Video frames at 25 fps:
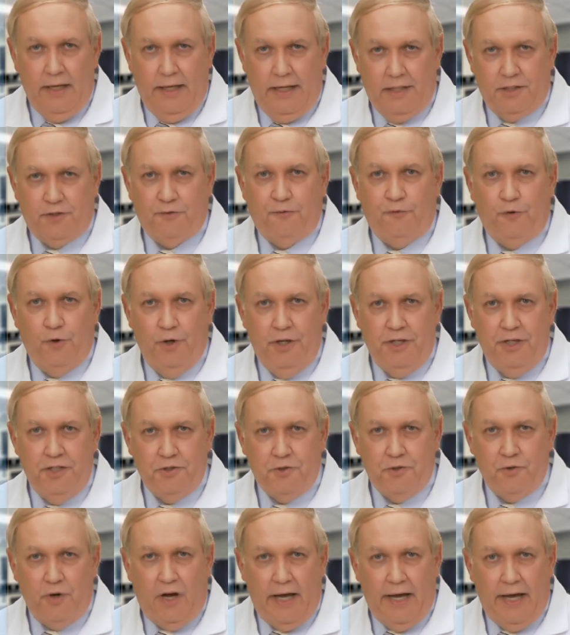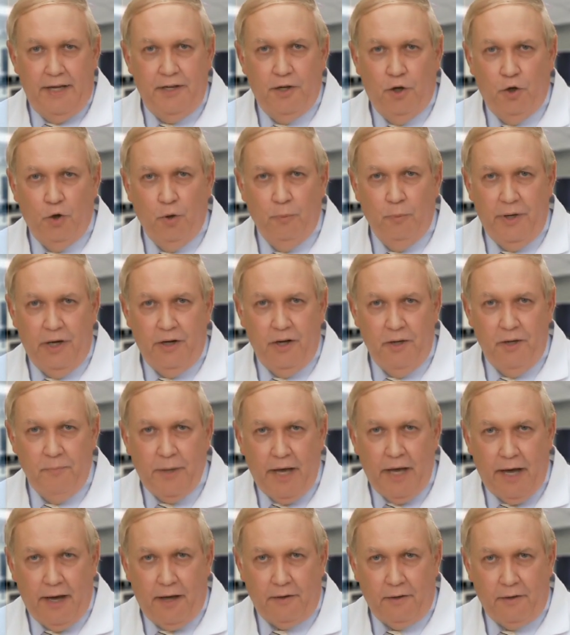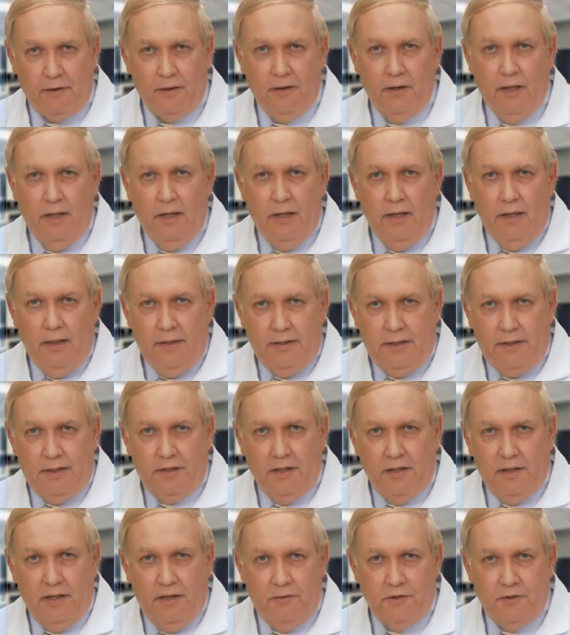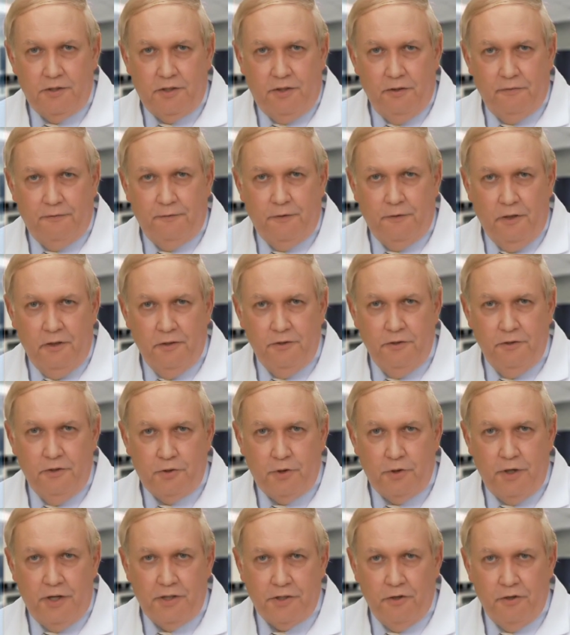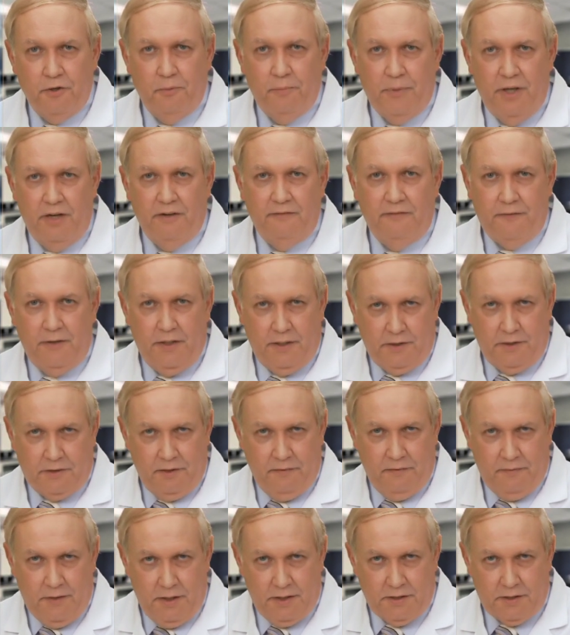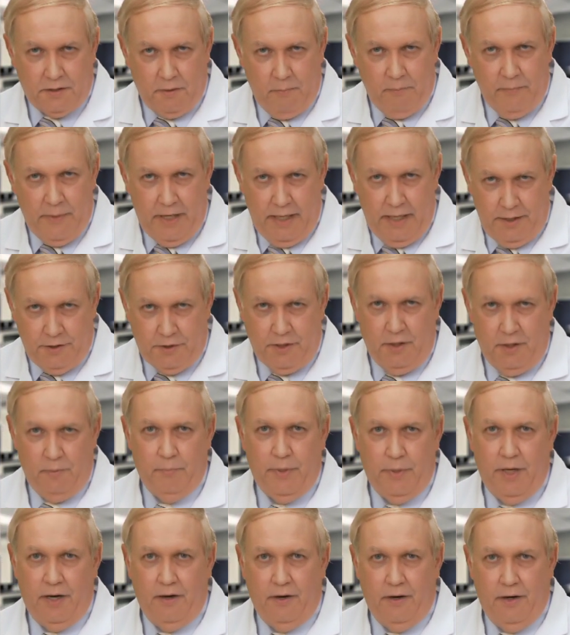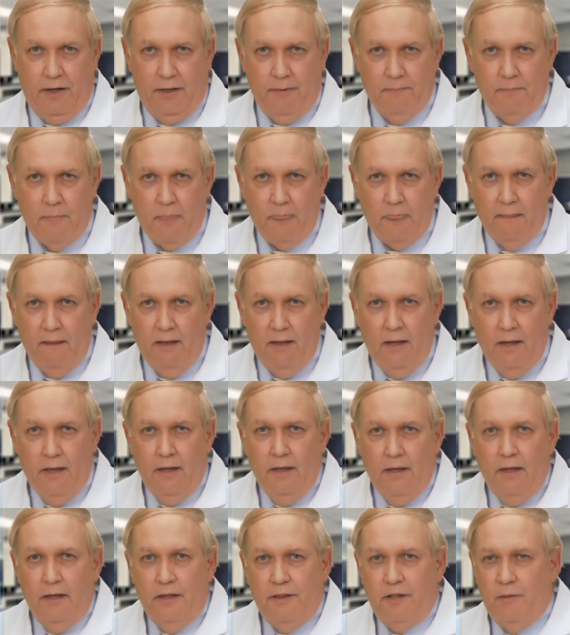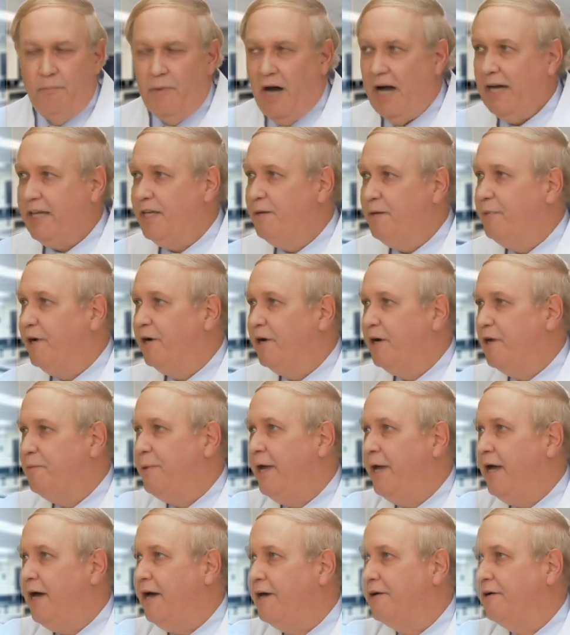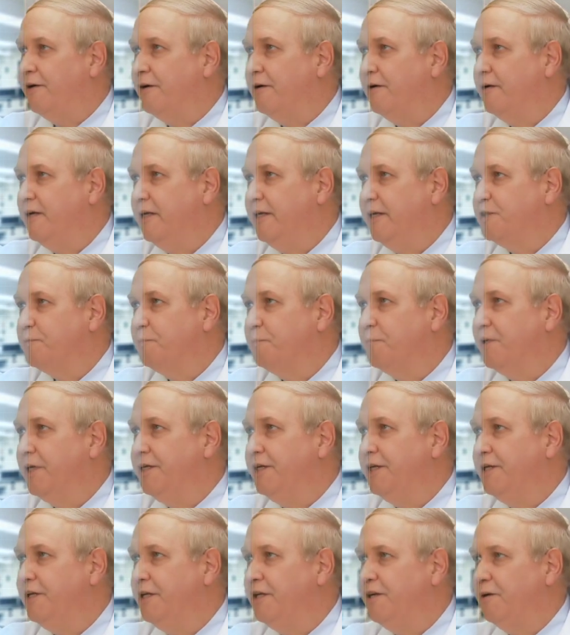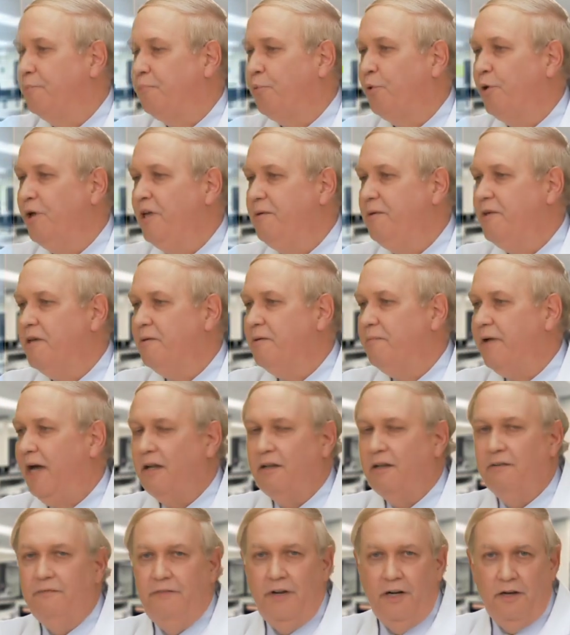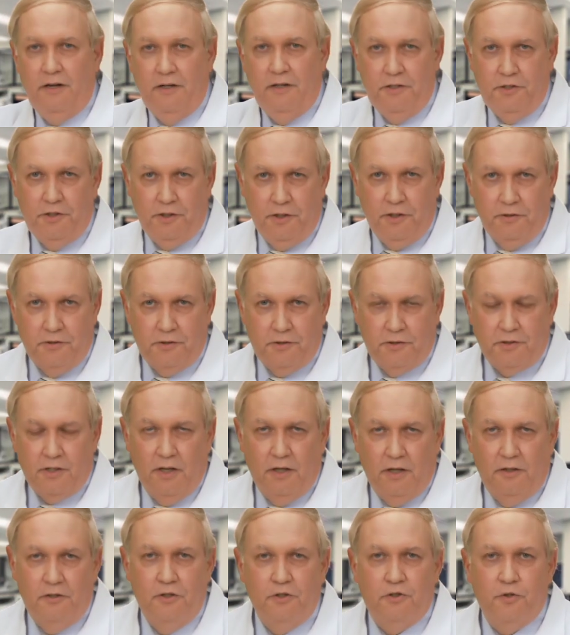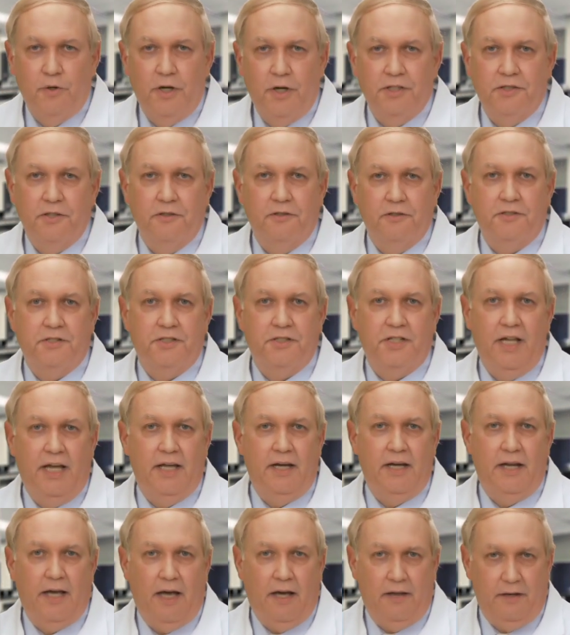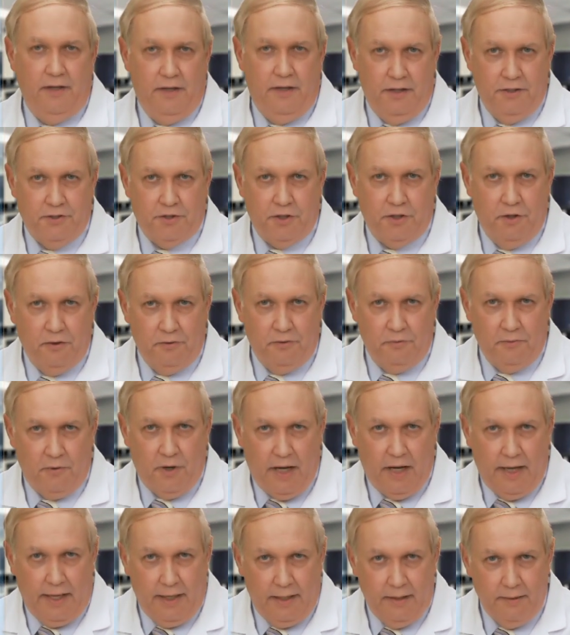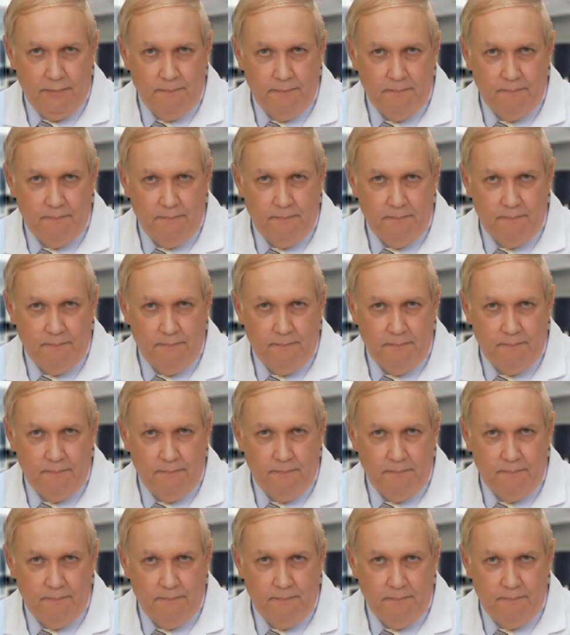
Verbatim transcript: It's freeze-dried whole berry powder that delivers the full nutritional benefits of this amazing berry. The maqui berry powder is blended into premium aloe vera juice, a nutritional standout in its own right.